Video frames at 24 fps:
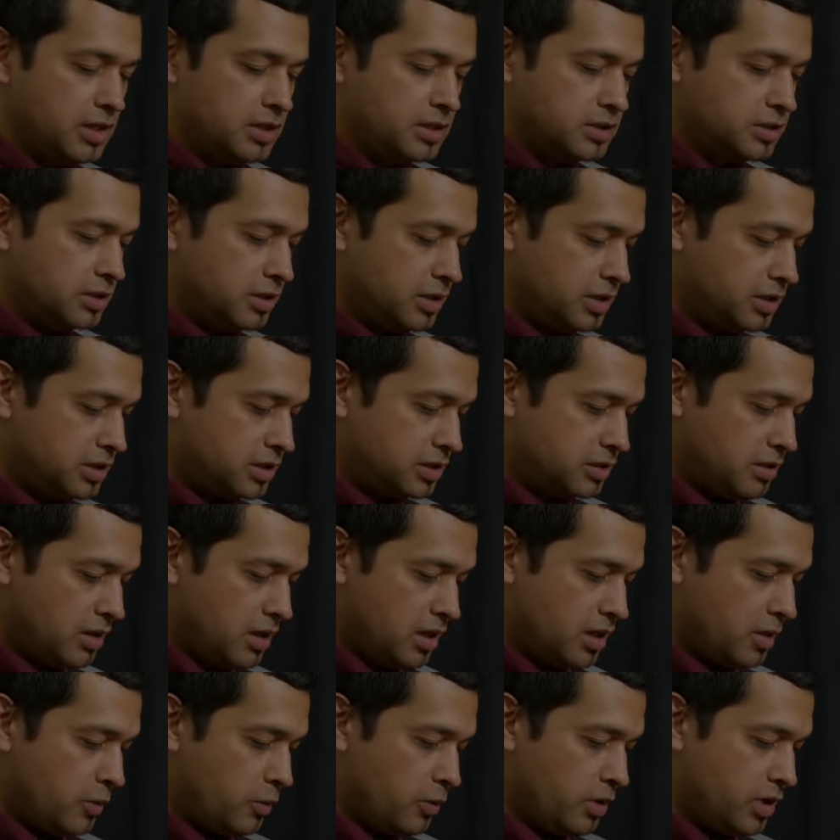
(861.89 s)
So let's
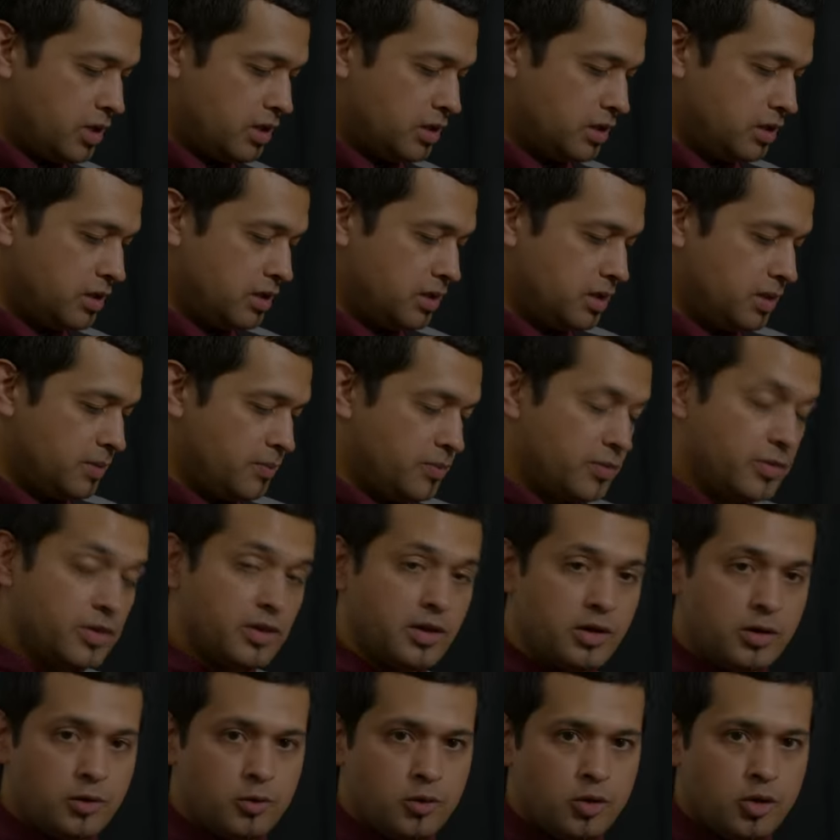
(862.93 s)
start with um, the
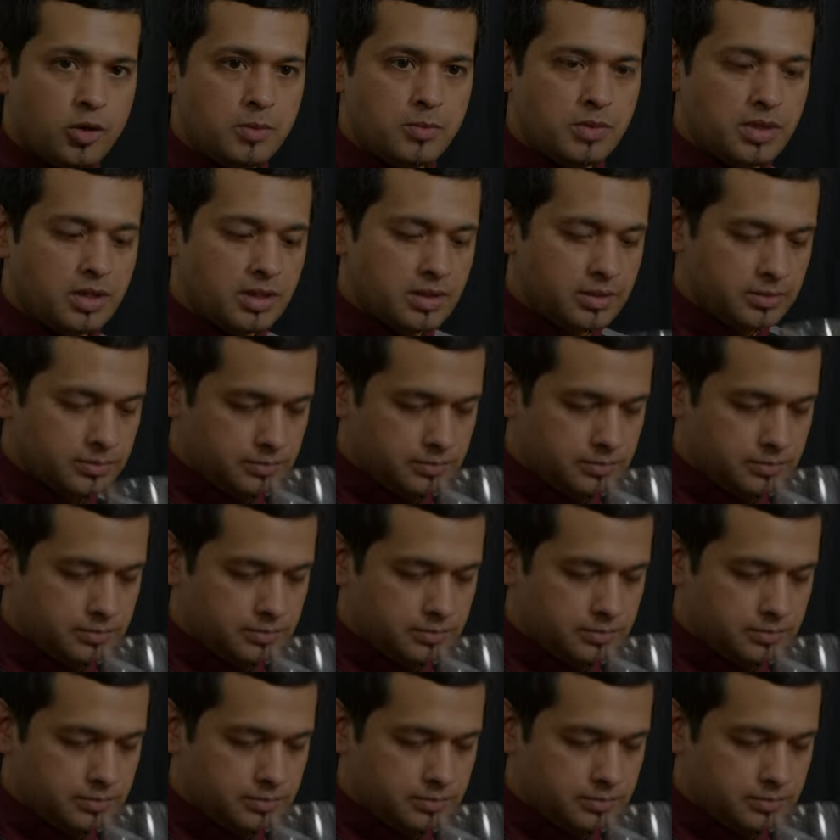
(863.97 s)
aroma.